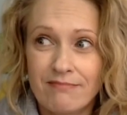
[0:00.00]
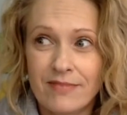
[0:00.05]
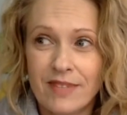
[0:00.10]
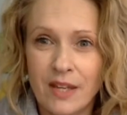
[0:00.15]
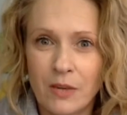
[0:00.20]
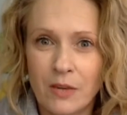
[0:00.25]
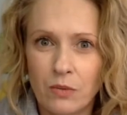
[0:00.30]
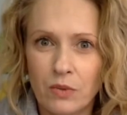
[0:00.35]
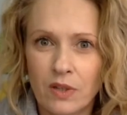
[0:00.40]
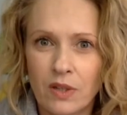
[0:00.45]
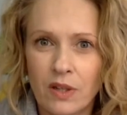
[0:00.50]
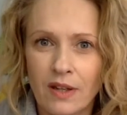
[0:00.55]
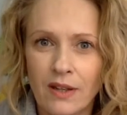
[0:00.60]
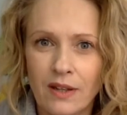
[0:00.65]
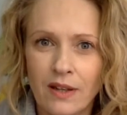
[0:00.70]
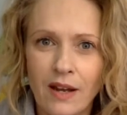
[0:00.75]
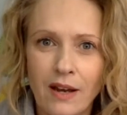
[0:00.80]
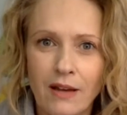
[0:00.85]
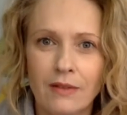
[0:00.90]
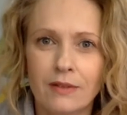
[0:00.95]
then we'll kick
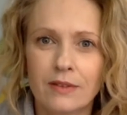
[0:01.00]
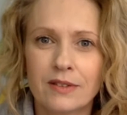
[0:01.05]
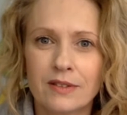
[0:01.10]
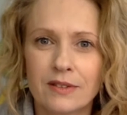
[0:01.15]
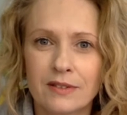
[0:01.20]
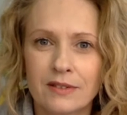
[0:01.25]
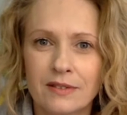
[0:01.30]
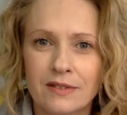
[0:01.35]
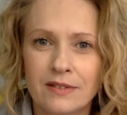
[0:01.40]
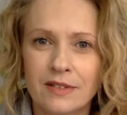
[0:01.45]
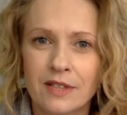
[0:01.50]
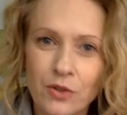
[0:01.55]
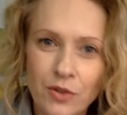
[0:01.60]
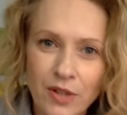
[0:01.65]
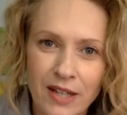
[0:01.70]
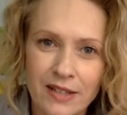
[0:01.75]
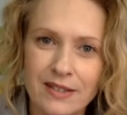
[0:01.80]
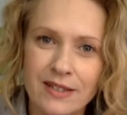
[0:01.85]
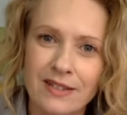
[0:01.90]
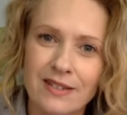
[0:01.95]
it out. You
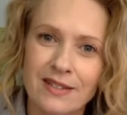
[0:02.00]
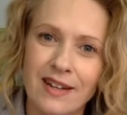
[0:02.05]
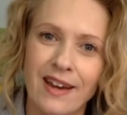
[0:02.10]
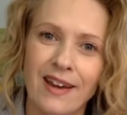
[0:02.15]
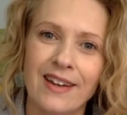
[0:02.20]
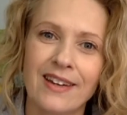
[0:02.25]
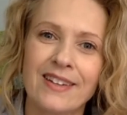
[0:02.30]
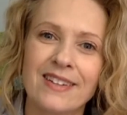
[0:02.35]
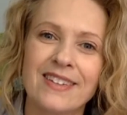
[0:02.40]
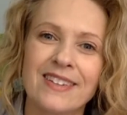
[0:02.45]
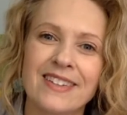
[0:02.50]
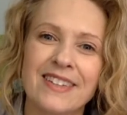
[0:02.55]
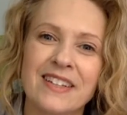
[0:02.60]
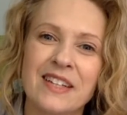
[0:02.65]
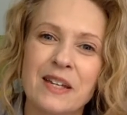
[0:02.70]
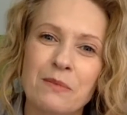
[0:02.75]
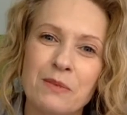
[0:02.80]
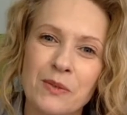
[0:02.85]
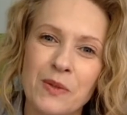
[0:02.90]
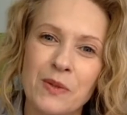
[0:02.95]
get to stay and
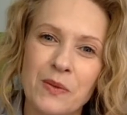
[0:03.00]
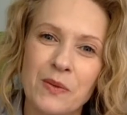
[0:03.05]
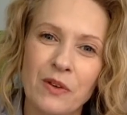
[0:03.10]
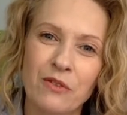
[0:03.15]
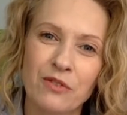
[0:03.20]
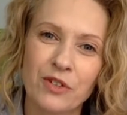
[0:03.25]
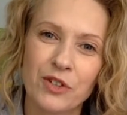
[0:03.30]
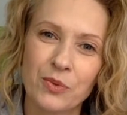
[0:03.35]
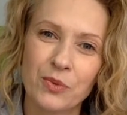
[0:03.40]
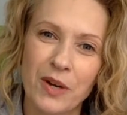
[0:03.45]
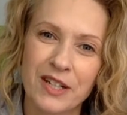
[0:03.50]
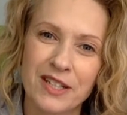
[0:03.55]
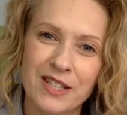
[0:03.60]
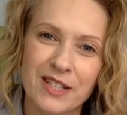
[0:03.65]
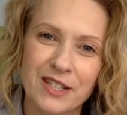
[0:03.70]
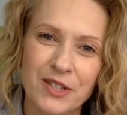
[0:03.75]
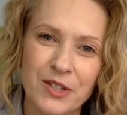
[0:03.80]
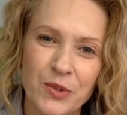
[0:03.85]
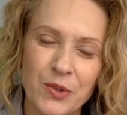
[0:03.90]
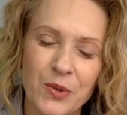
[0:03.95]
keep doing what feels right
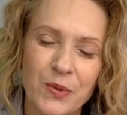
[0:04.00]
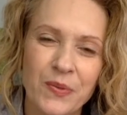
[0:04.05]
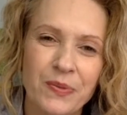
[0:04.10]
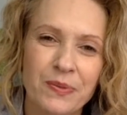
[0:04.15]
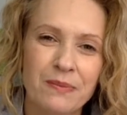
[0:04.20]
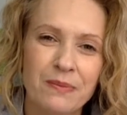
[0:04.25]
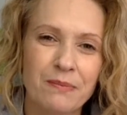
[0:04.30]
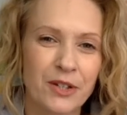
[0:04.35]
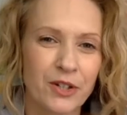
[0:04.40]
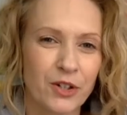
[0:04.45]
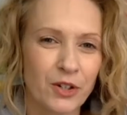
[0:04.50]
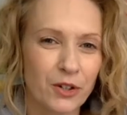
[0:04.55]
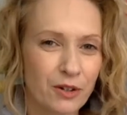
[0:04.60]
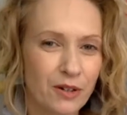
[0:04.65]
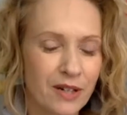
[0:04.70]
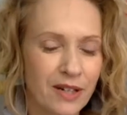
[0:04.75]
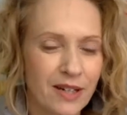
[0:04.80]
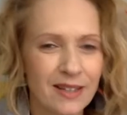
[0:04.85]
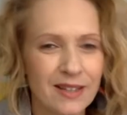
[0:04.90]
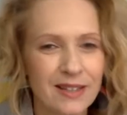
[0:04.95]
to you, but your
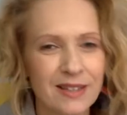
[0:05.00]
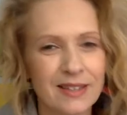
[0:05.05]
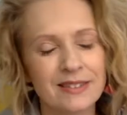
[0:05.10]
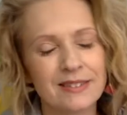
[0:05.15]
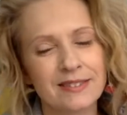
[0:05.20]
critic